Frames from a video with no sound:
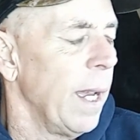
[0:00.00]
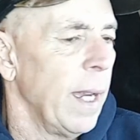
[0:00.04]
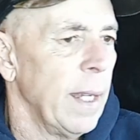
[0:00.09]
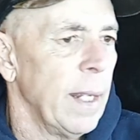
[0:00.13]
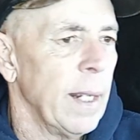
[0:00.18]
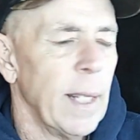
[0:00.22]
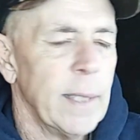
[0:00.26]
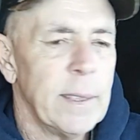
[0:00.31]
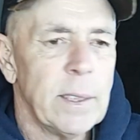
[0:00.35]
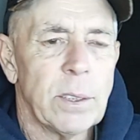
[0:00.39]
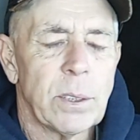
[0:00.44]

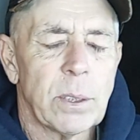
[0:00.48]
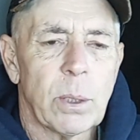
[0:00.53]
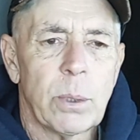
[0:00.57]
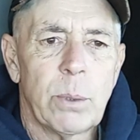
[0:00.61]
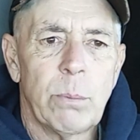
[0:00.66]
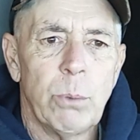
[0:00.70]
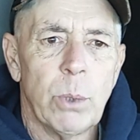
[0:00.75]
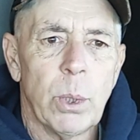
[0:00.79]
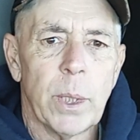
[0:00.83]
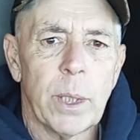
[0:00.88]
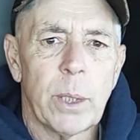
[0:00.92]
and I just
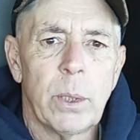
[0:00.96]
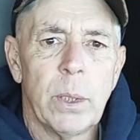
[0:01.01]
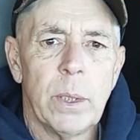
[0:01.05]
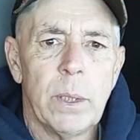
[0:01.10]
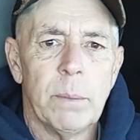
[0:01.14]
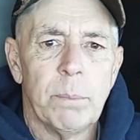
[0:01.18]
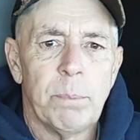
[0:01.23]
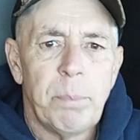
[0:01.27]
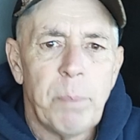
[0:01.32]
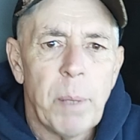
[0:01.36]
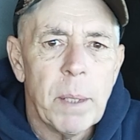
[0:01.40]
really
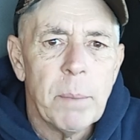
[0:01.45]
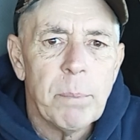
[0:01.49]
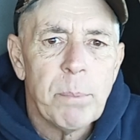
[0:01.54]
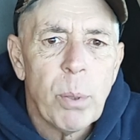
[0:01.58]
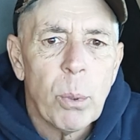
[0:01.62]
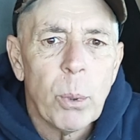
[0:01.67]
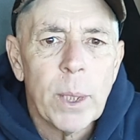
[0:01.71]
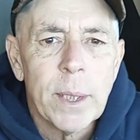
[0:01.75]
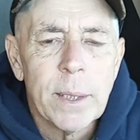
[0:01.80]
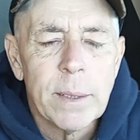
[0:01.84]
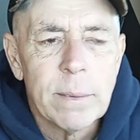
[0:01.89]
couldn't
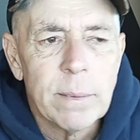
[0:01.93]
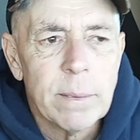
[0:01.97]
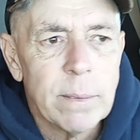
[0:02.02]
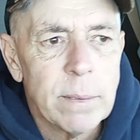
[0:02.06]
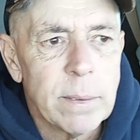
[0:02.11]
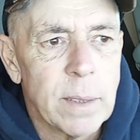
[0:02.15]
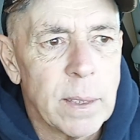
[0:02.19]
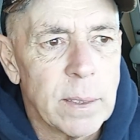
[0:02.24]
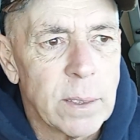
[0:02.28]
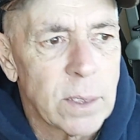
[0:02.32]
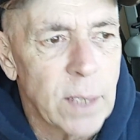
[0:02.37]
pinpoint
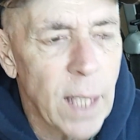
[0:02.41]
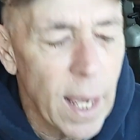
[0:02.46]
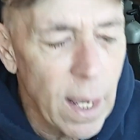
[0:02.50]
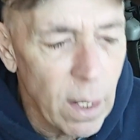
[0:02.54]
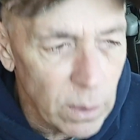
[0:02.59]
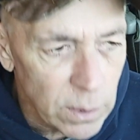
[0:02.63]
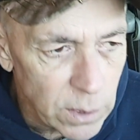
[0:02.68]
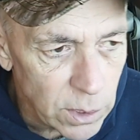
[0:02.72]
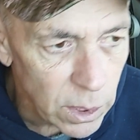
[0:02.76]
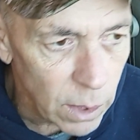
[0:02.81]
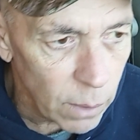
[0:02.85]
the
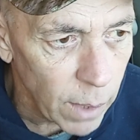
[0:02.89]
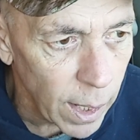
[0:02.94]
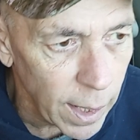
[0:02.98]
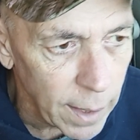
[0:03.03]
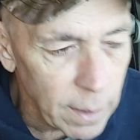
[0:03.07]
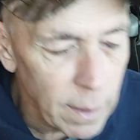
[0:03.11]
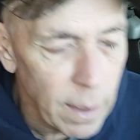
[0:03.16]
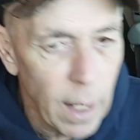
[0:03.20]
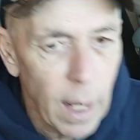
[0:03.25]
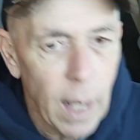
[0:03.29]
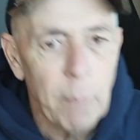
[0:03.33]
sound. So
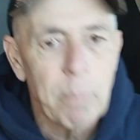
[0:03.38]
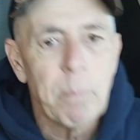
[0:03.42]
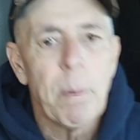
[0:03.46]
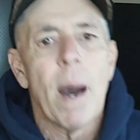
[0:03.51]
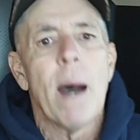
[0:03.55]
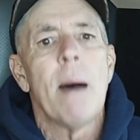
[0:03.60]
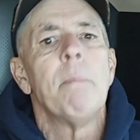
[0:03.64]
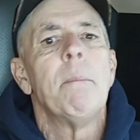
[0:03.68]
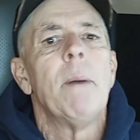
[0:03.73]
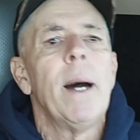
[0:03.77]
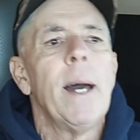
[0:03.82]
I, I
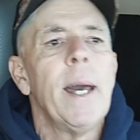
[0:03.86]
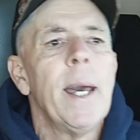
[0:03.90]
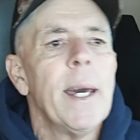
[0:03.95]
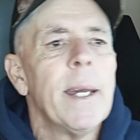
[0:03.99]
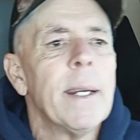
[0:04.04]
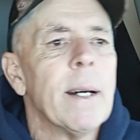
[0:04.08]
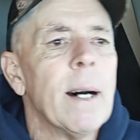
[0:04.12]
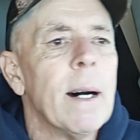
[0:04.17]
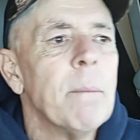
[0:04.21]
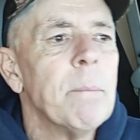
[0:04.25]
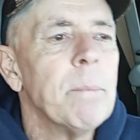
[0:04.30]
popped my
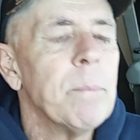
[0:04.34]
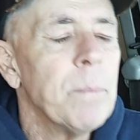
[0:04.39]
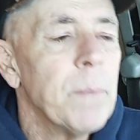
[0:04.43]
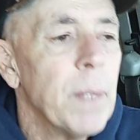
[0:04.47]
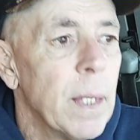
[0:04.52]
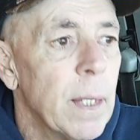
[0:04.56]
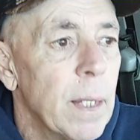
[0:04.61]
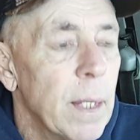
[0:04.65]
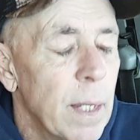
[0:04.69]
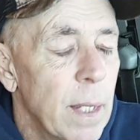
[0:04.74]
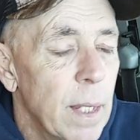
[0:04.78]
head up
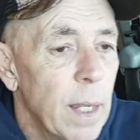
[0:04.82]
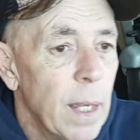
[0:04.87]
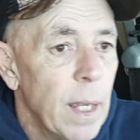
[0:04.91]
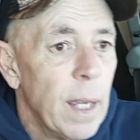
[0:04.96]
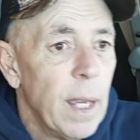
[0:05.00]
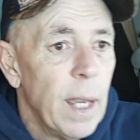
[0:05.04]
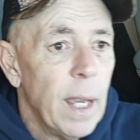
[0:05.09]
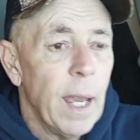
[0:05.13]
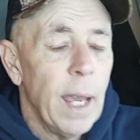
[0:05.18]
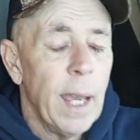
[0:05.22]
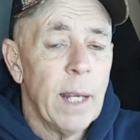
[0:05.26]

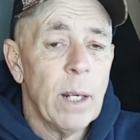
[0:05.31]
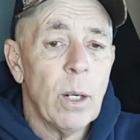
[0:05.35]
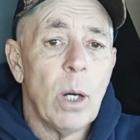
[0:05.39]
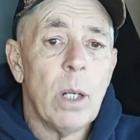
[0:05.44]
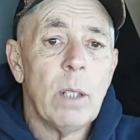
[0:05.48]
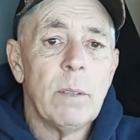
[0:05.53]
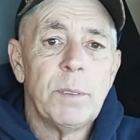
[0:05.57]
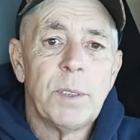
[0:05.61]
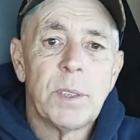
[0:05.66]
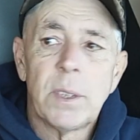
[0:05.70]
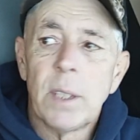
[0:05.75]
and
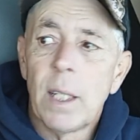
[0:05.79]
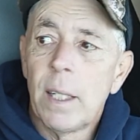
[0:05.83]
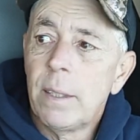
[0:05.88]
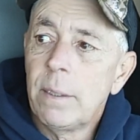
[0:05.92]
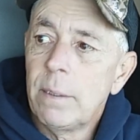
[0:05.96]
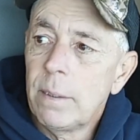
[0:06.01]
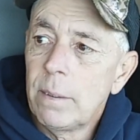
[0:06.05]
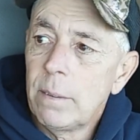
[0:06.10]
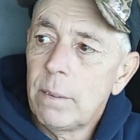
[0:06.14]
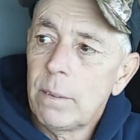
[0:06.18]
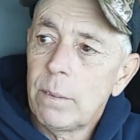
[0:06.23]
all of a
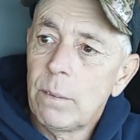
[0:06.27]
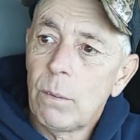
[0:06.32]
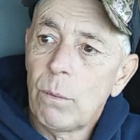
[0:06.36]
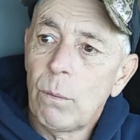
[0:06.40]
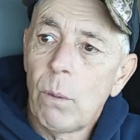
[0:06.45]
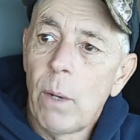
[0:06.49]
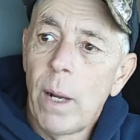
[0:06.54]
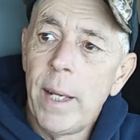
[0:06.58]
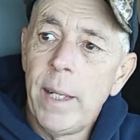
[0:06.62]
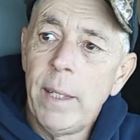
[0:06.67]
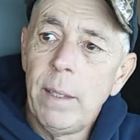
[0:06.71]
sudden,
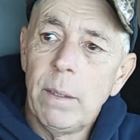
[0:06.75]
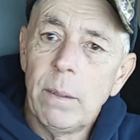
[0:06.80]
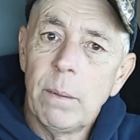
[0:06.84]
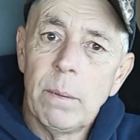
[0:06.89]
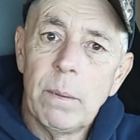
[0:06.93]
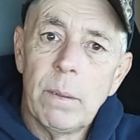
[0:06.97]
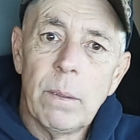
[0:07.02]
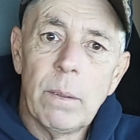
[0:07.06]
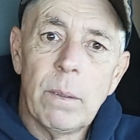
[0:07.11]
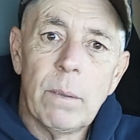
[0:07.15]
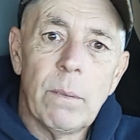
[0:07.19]
right,
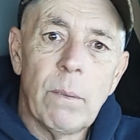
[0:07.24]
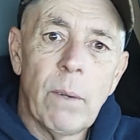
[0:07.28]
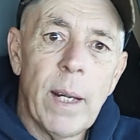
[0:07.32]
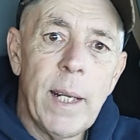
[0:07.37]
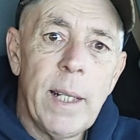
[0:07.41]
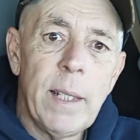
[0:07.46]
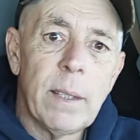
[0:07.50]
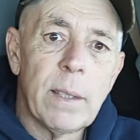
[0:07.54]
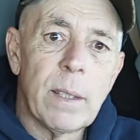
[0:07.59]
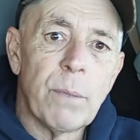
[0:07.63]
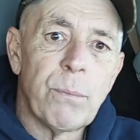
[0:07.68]

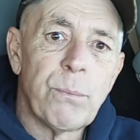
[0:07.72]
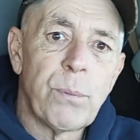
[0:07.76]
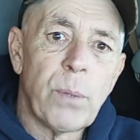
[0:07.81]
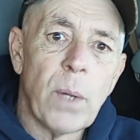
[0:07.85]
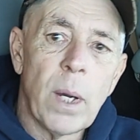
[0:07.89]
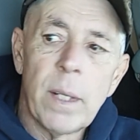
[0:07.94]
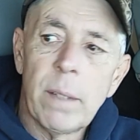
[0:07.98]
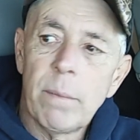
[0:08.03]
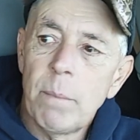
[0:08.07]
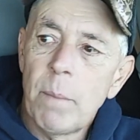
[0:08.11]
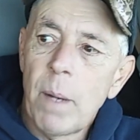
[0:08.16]
right the
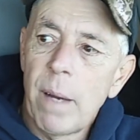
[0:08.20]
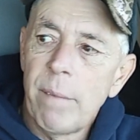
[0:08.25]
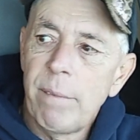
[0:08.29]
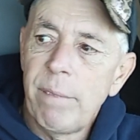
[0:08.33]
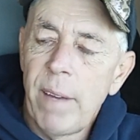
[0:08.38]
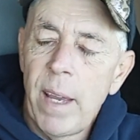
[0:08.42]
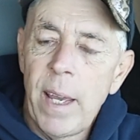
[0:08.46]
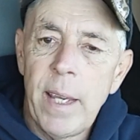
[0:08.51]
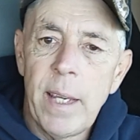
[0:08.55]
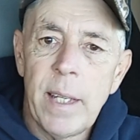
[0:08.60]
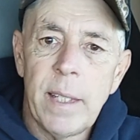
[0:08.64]
front of my
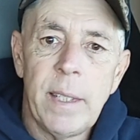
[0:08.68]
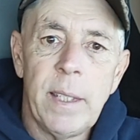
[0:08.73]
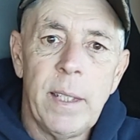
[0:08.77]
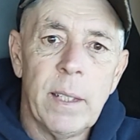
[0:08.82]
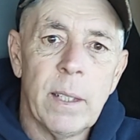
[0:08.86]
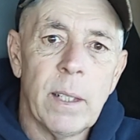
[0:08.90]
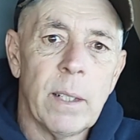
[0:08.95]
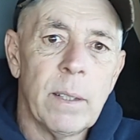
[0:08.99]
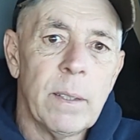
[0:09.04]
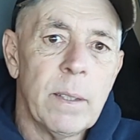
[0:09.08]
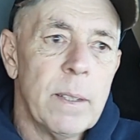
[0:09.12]
van
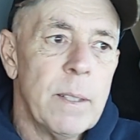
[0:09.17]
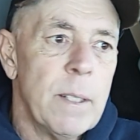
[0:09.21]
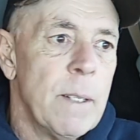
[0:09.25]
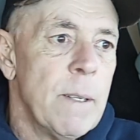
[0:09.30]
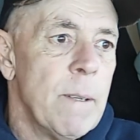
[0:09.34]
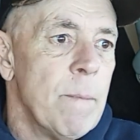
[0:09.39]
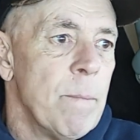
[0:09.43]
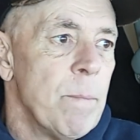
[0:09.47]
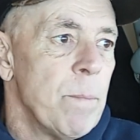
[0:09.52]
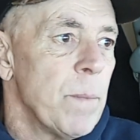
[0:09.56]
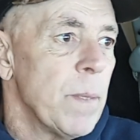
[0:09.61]
here,
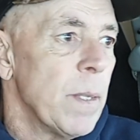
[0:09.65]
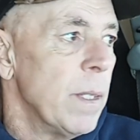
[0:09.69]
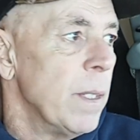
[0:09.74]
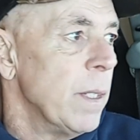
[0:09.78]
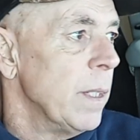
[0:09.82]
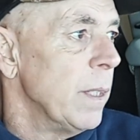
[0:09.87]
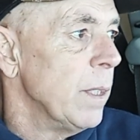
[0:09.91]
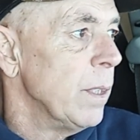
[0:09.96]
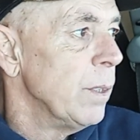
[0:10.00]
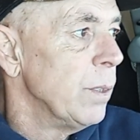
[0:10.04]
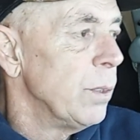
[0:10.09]

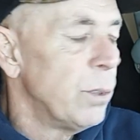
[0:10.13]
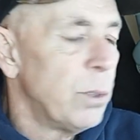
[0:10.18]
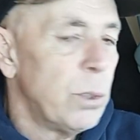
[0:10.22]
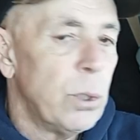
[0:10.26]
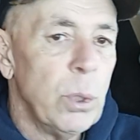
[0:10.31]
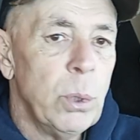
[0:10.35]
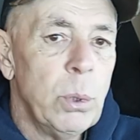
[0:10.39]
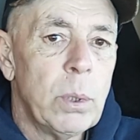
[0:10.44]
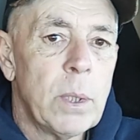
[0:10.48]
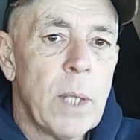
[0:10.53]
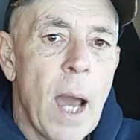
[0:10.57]

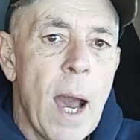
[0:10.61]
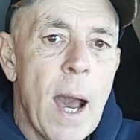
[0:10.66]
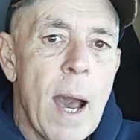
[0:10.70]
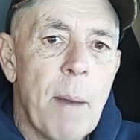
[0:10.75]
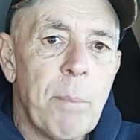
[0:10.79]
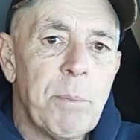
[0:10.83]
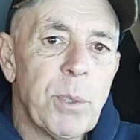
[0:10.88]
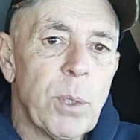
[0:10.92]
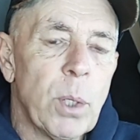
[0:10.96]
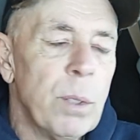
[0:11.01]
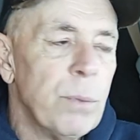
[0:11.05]
two
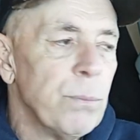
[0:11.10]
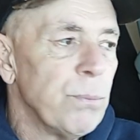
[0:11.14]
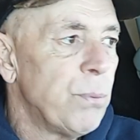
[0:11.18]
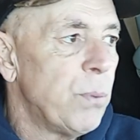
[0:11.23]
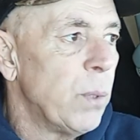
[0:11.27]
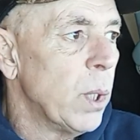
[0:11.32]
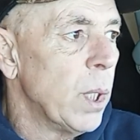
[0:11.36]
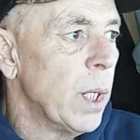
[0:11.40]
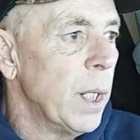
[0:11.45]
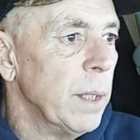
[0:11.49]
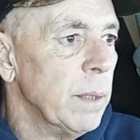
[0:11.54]
cops on
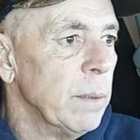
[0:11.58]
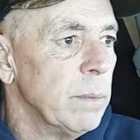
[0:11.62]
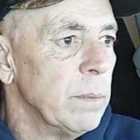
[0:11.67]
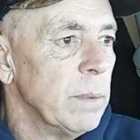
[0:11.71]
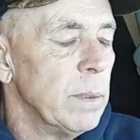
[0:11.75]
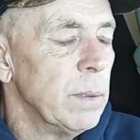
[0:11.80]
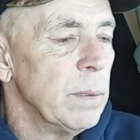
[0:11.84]
foot